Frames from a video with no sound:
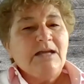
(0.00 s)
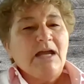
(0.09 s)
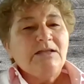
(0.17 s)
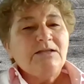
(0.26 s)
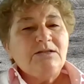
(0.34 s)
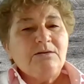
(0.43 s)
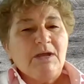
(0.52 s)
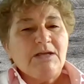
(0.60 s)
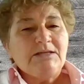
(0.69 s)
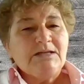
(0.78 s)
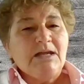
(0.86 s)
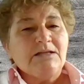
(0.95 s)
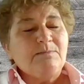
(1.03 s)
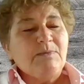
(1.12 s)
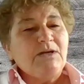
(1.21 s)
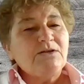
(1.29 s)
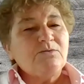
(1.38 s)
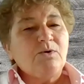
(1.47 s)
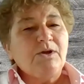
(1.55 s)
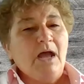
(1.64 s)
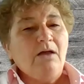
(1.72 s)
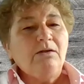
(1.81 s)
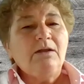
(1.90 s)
tends to make sense because we're now